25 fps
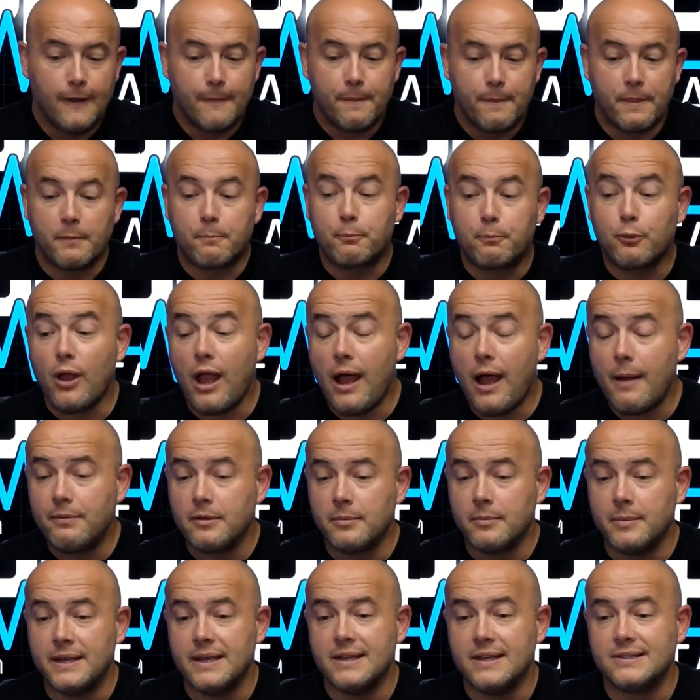The
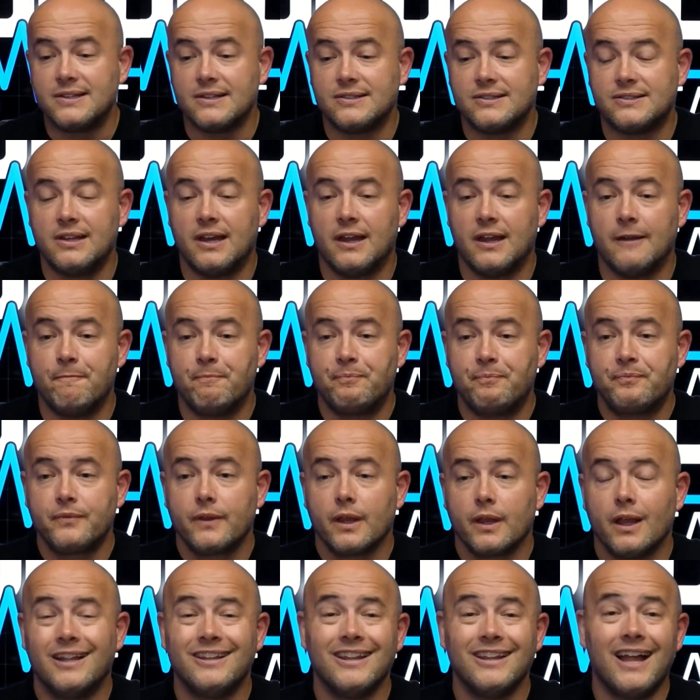problem is that
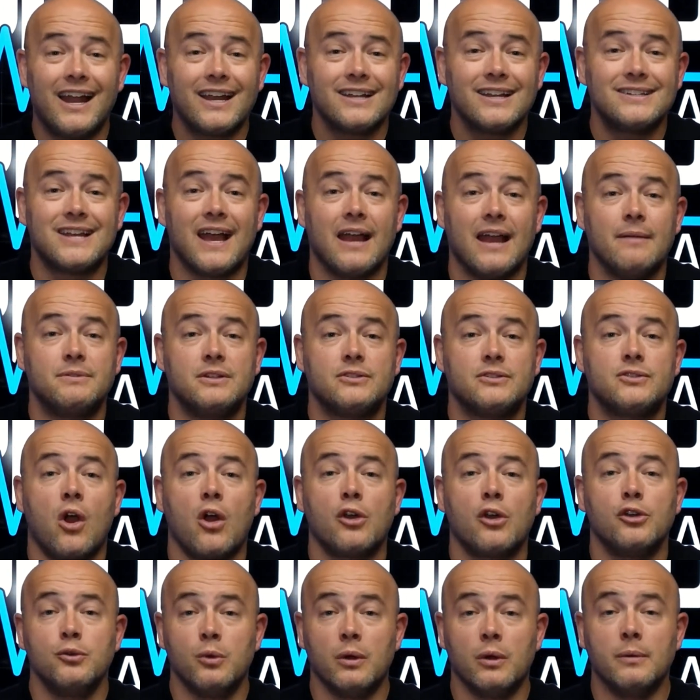a lot of times it's
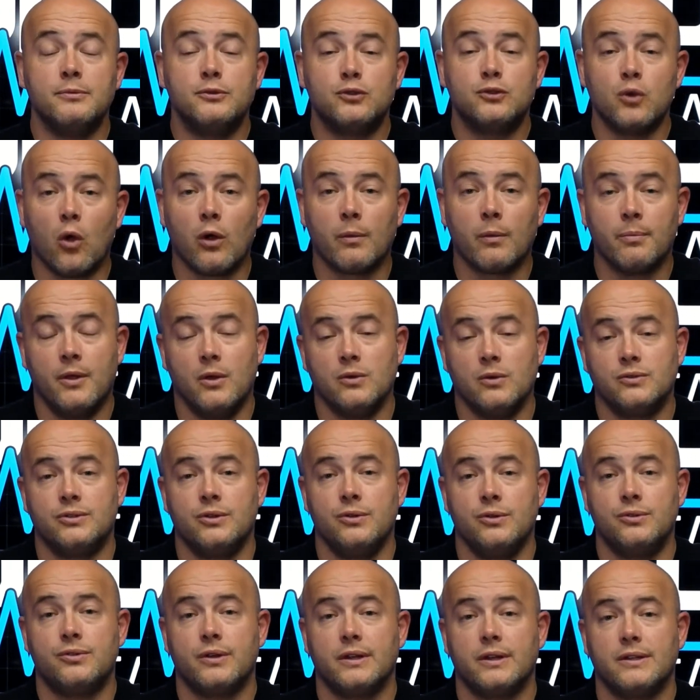hard to absorb those
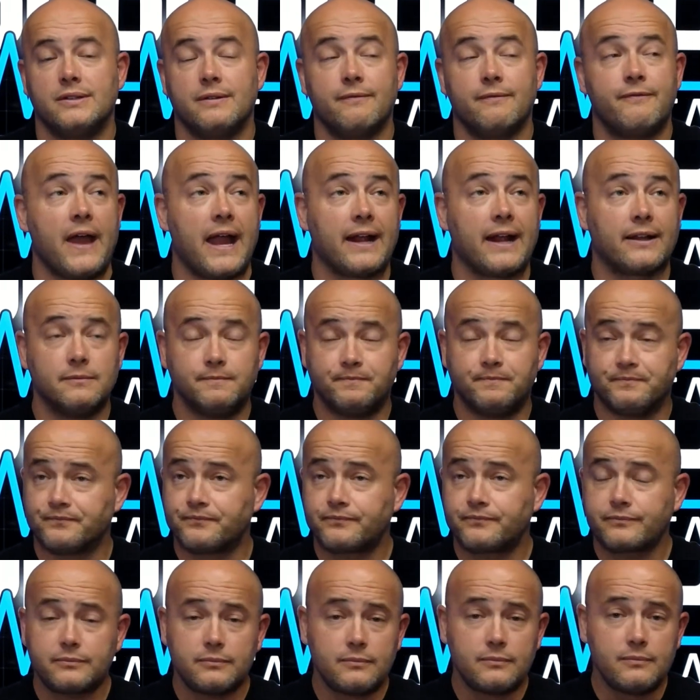nutrients. In fact,
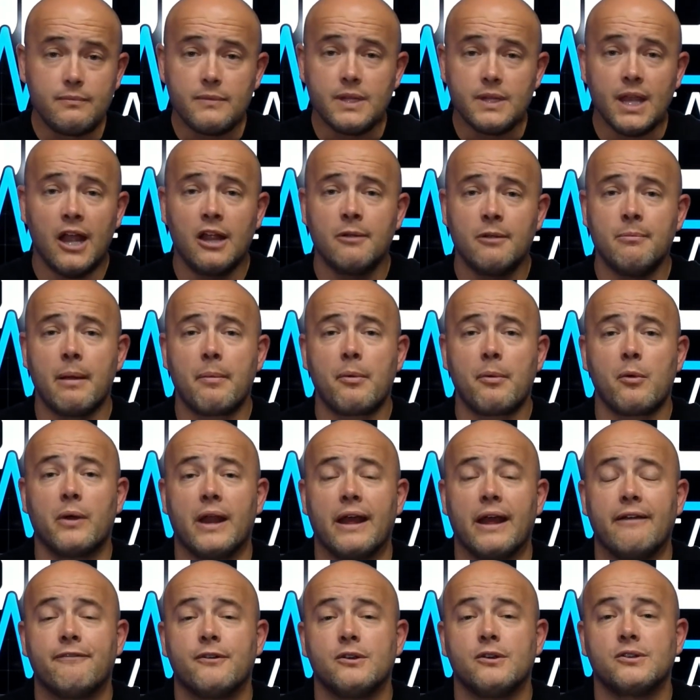I remember when
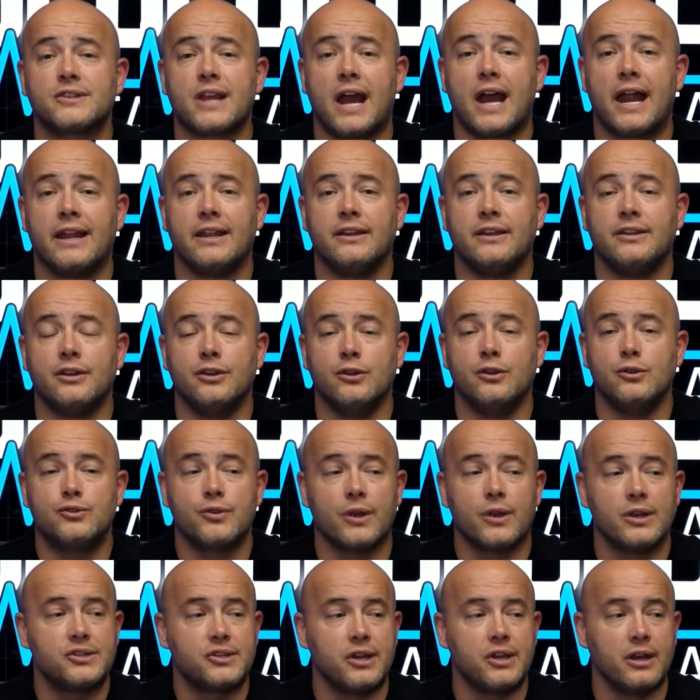I first got into
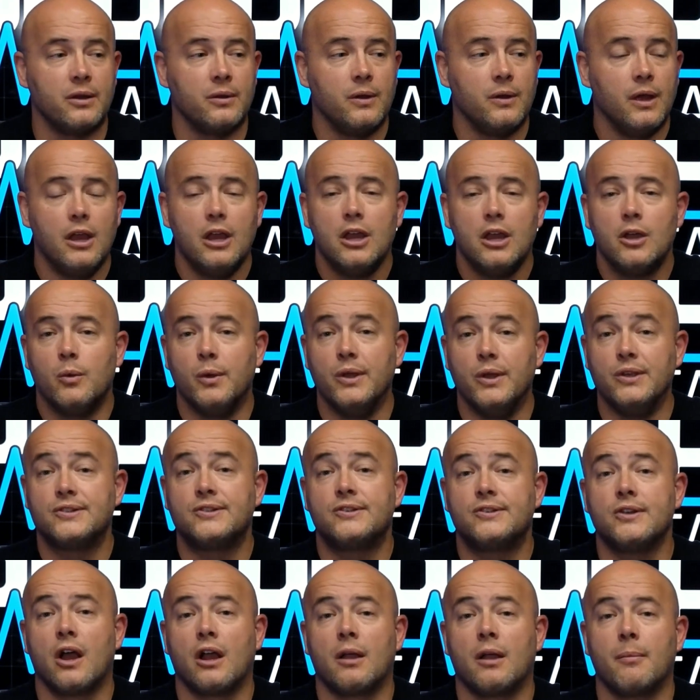nutrition and we used
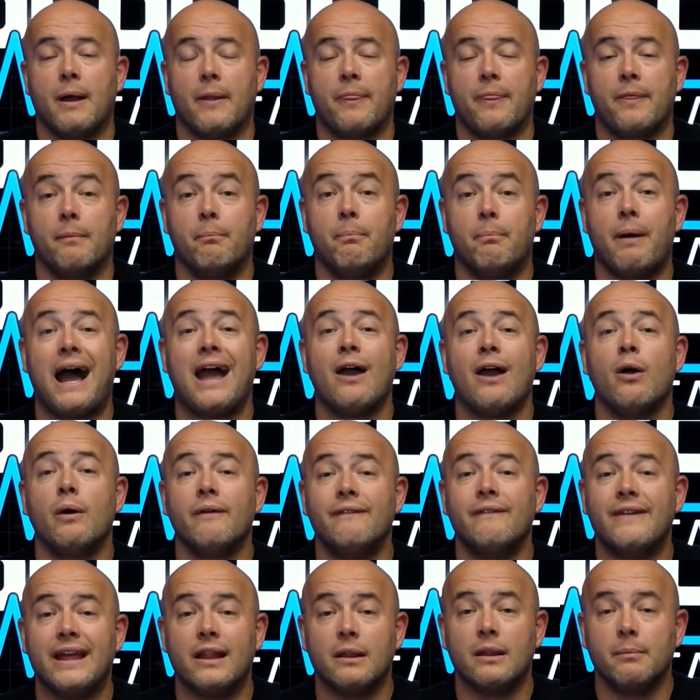to talk about the
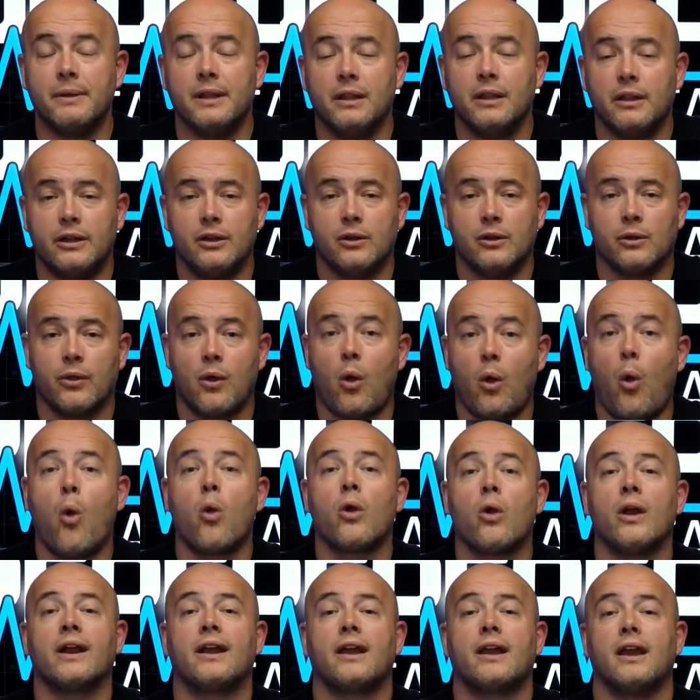bioavailability or the
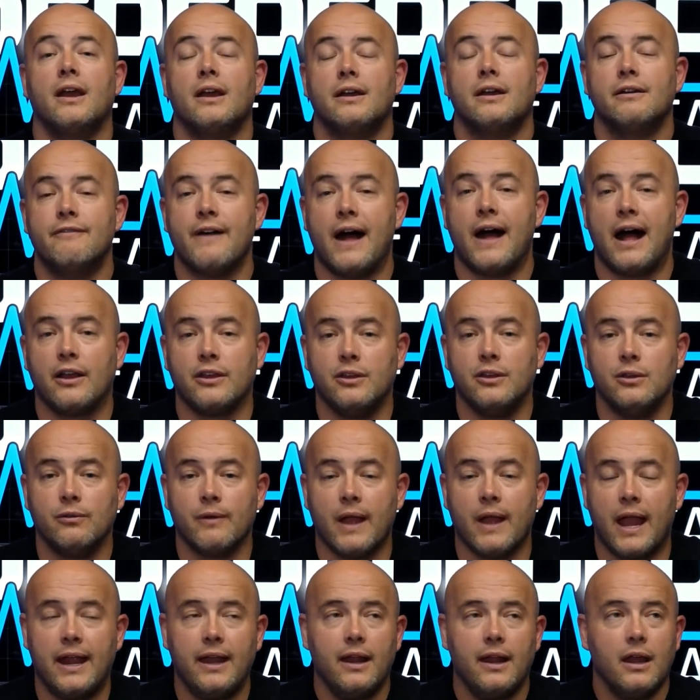ORAC value,
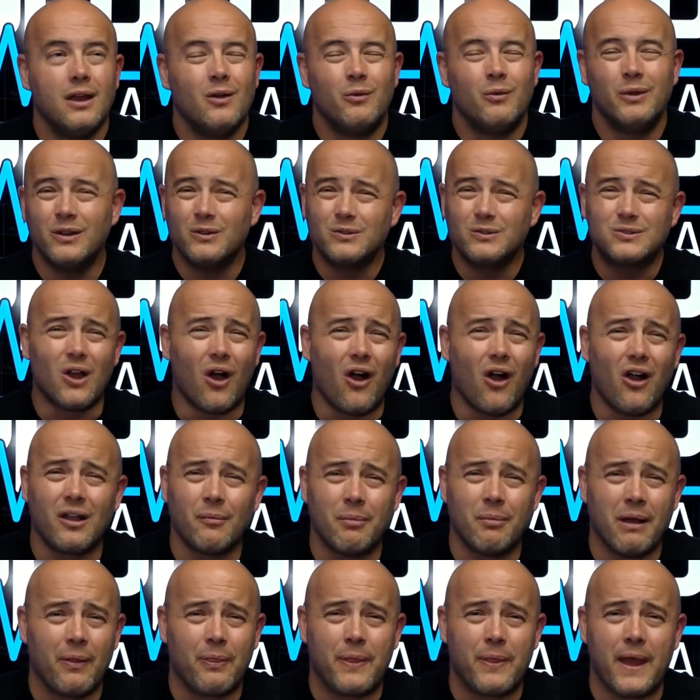right? We don't talk
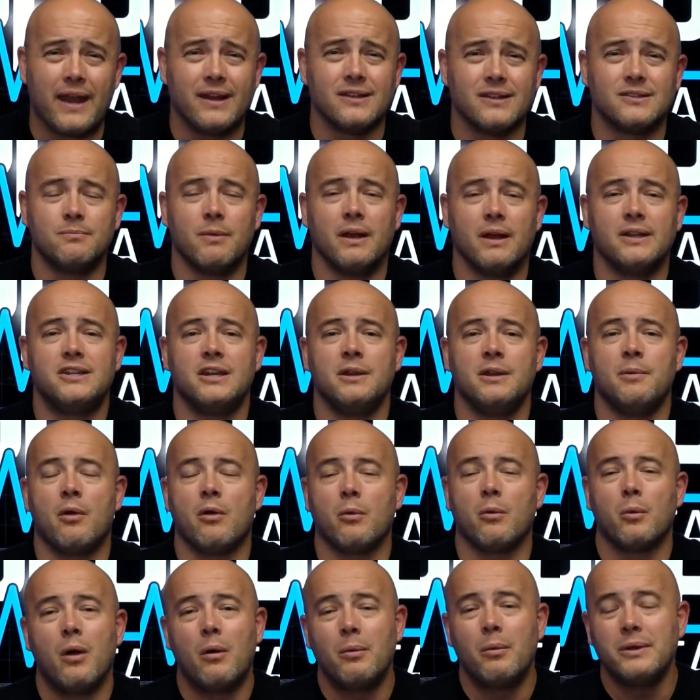about that as much anymore.
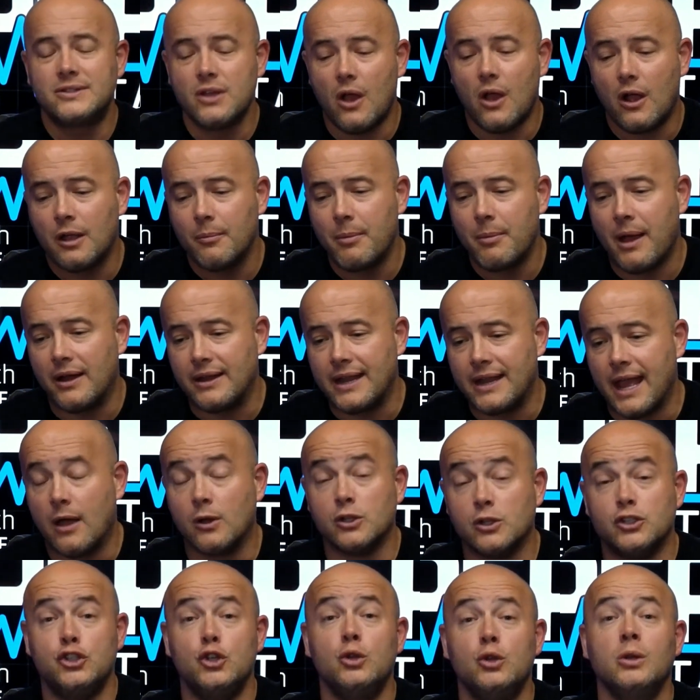What we talk about now
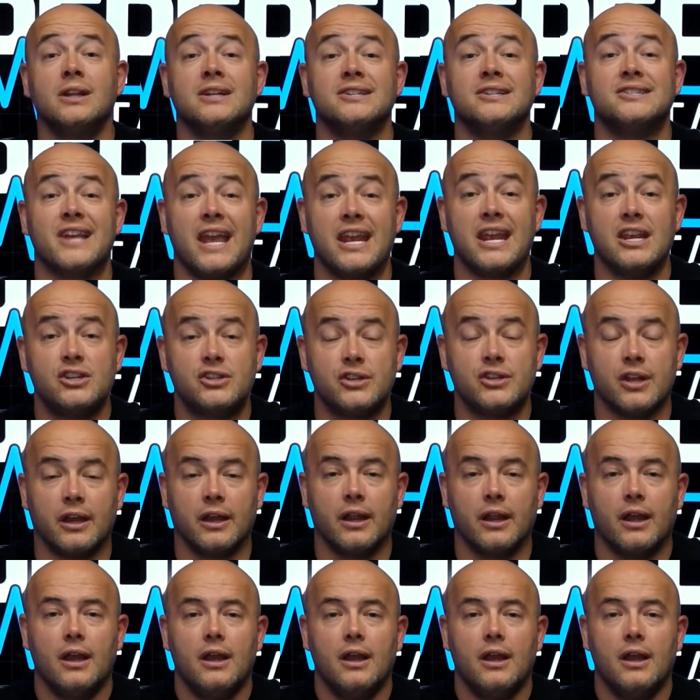is utilization.